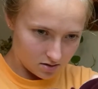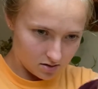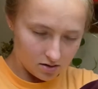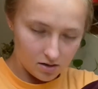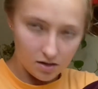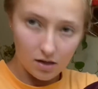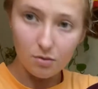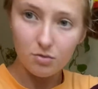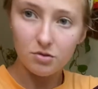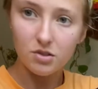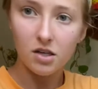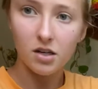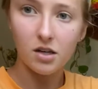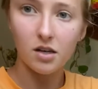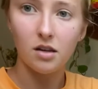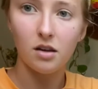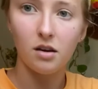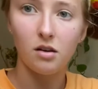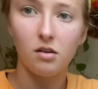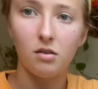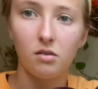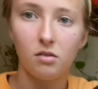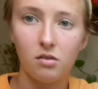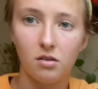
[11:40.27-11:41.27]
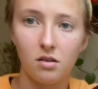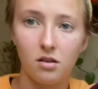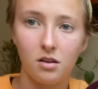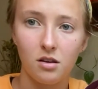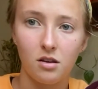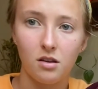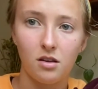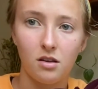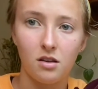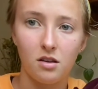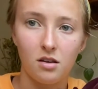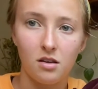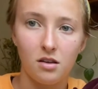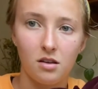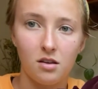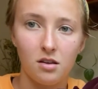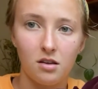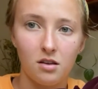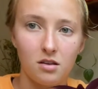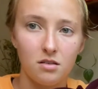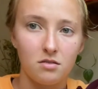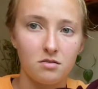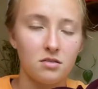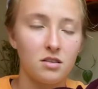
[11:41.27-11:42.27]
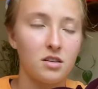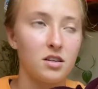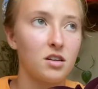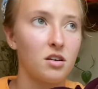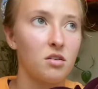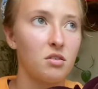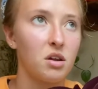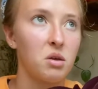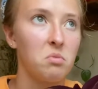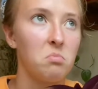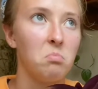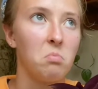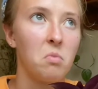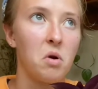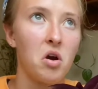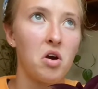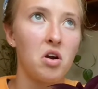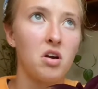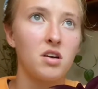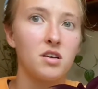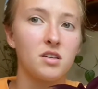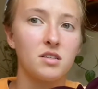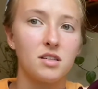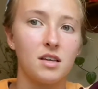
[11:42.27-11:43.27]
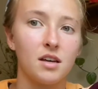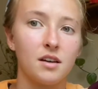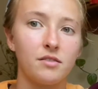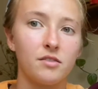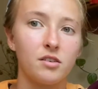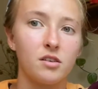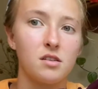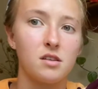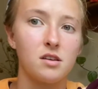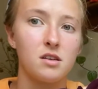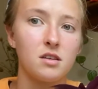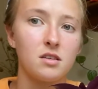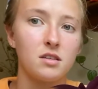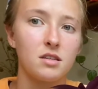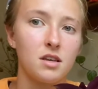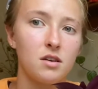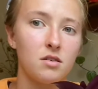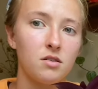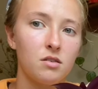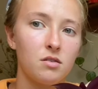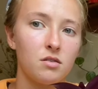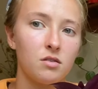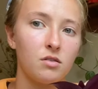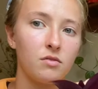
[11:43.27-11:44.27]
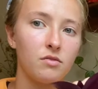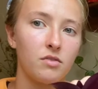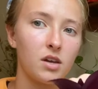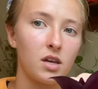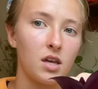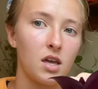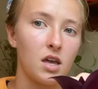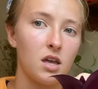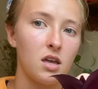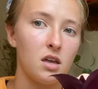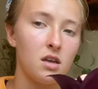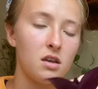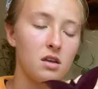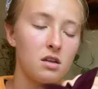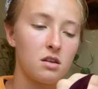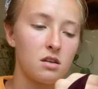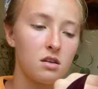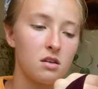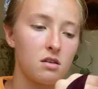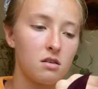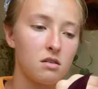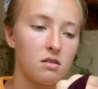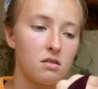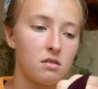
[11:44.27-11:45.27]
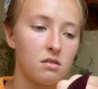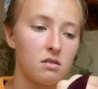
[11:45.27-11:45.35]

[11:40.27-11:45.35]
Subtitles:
I was gonna go get margs after this. Now I don't know if I can.